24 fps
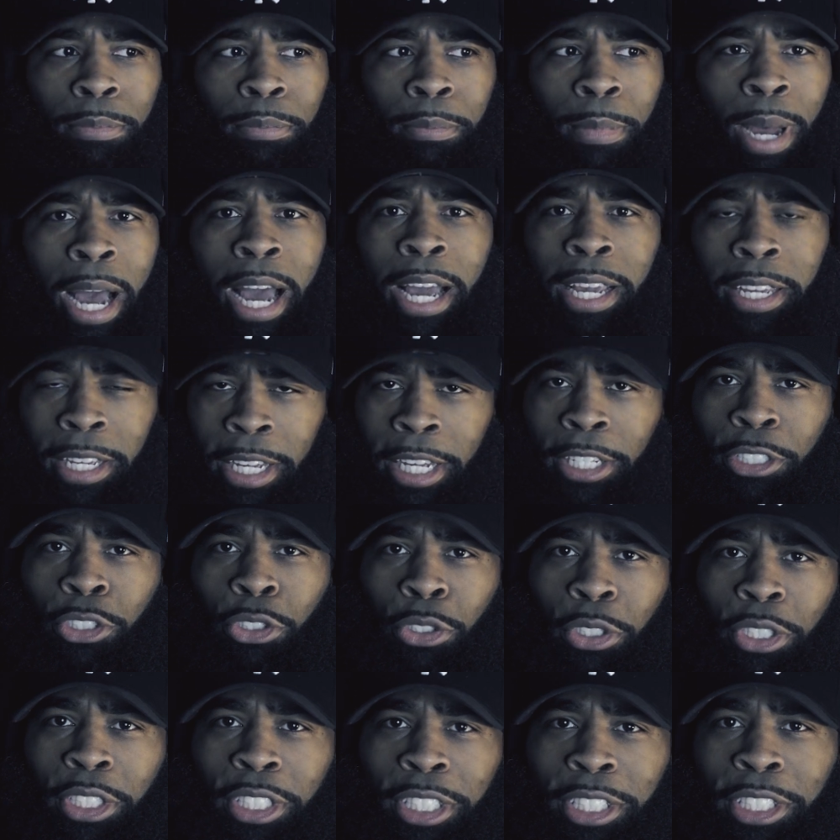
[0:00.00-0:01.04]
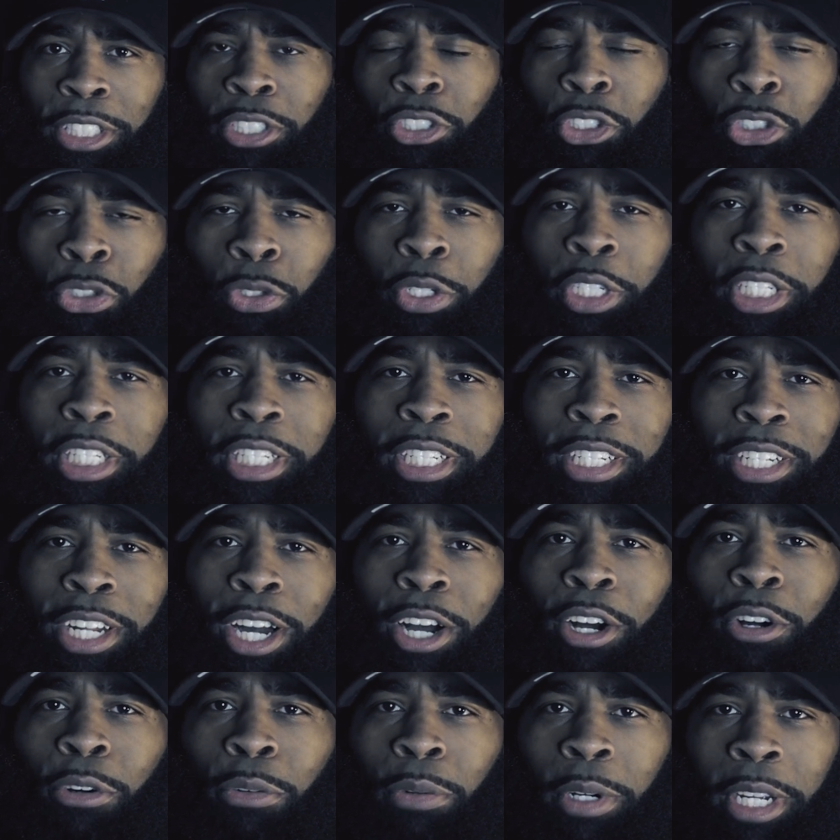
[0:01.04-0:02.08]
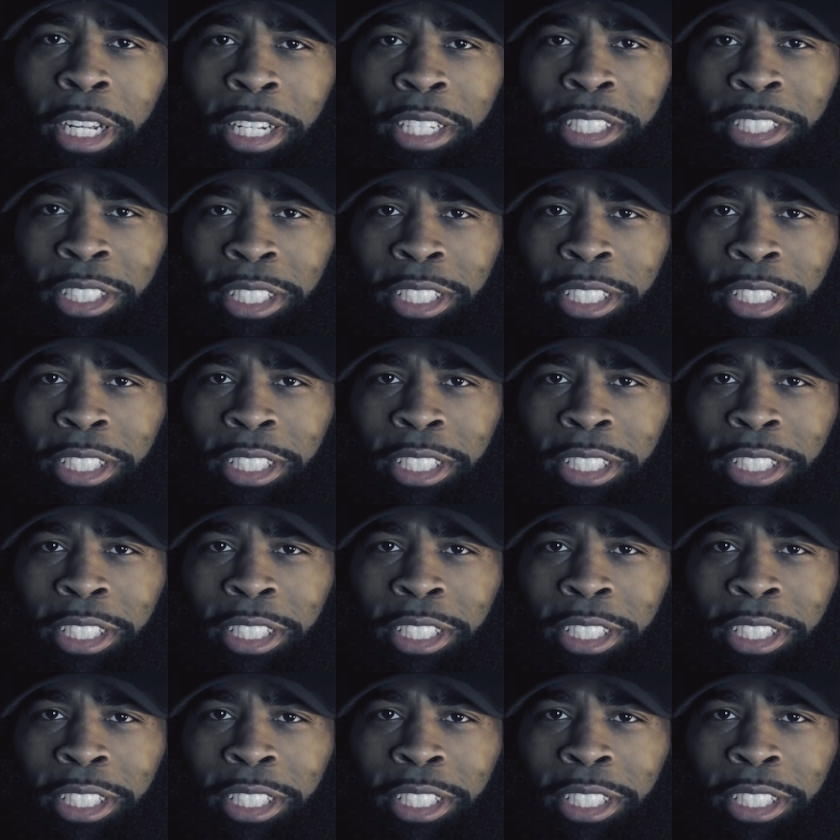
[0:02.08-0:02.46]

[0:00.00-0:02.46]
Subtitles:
my interest is intrigued already,